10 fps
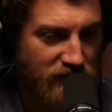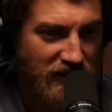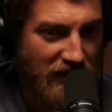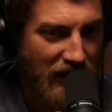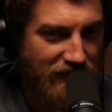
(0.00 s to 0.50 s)
Of
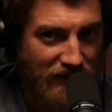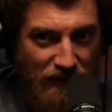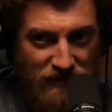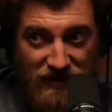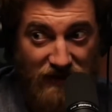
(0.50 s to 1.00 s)
course, and I
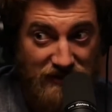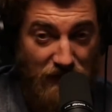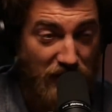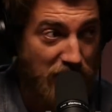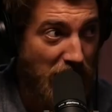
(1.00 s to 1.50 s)
I would think the
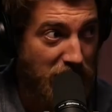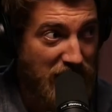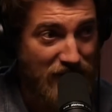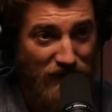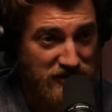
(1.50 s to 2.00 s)
same thing about
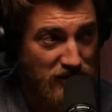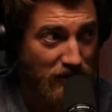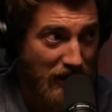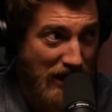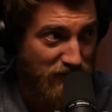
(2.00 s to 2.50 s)
me if I
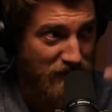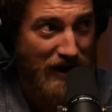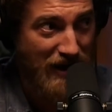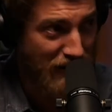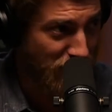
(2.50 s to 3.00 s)
saw a guy with
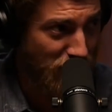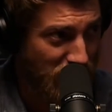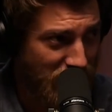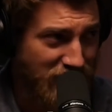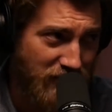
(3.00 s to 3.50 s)
my hair or whatever,